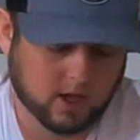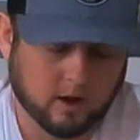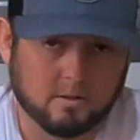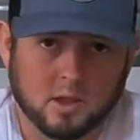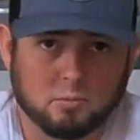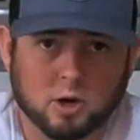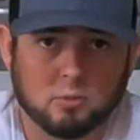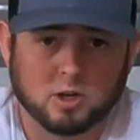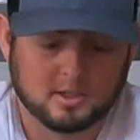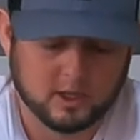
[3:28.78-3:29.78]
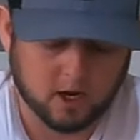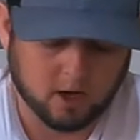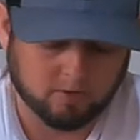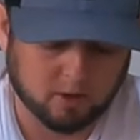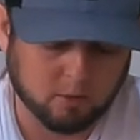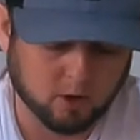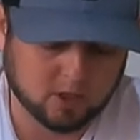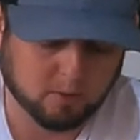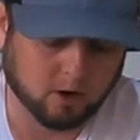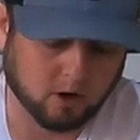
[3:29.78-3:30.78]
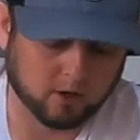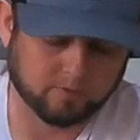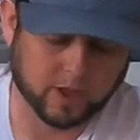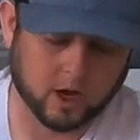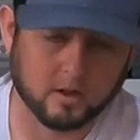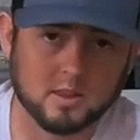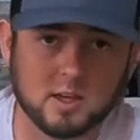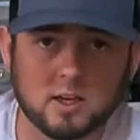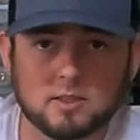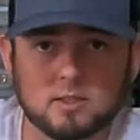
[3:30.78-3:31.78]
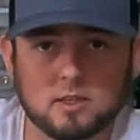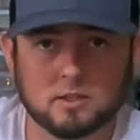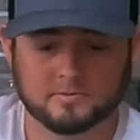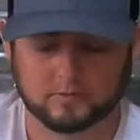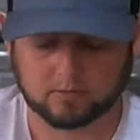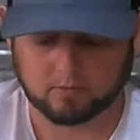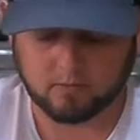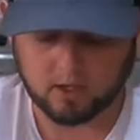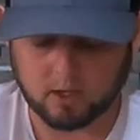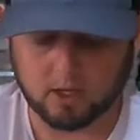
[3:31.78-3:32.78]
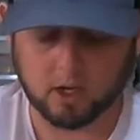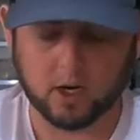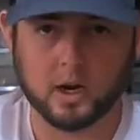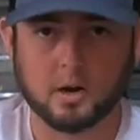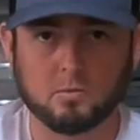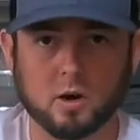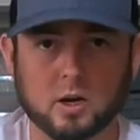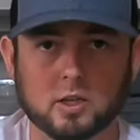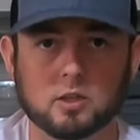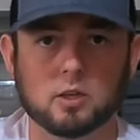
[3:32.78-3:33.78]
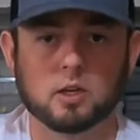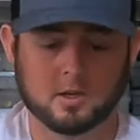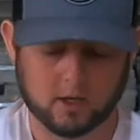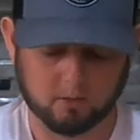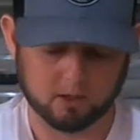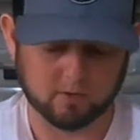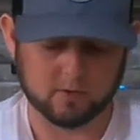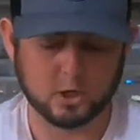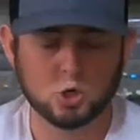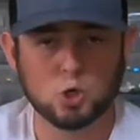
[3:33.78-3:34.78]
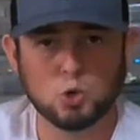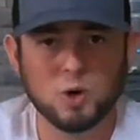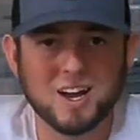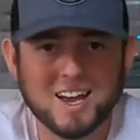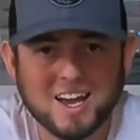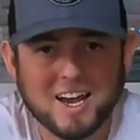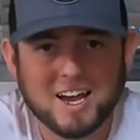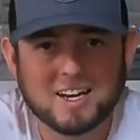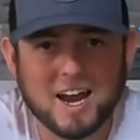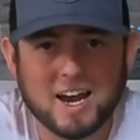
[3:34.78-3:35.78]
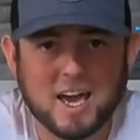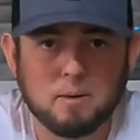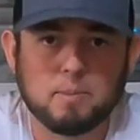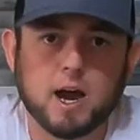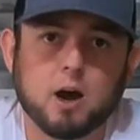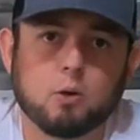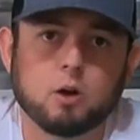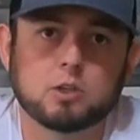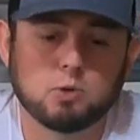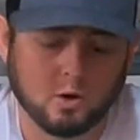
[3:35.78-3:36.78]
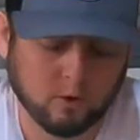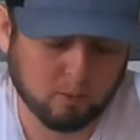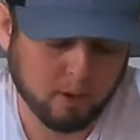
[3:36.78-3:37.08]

everything pretty much set up for the most part. Now on this, in here I'm running, I believe two 9 amp hour 12 volt